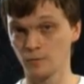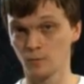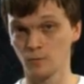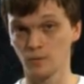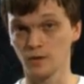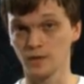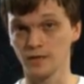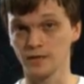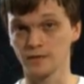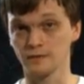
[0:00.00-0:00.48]

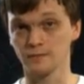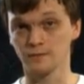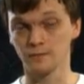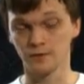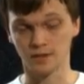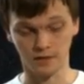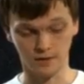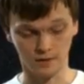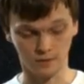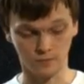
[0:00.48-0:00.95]
Will
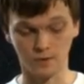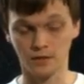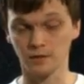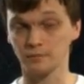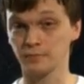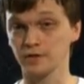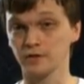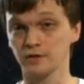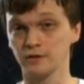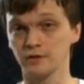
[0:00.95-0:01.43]

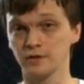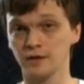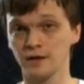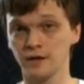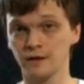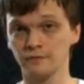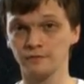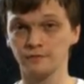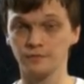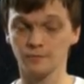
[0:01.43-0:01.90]
it be good
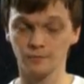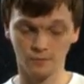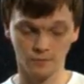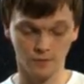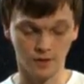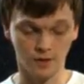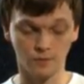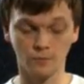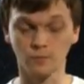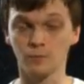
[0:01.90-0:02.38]
enough?
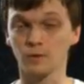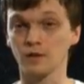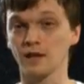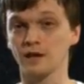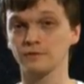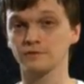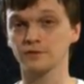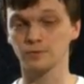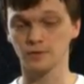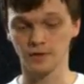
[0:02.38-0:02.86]
Well, we'll
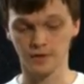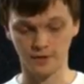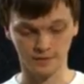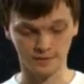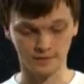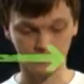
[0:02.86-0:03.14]
have to wait and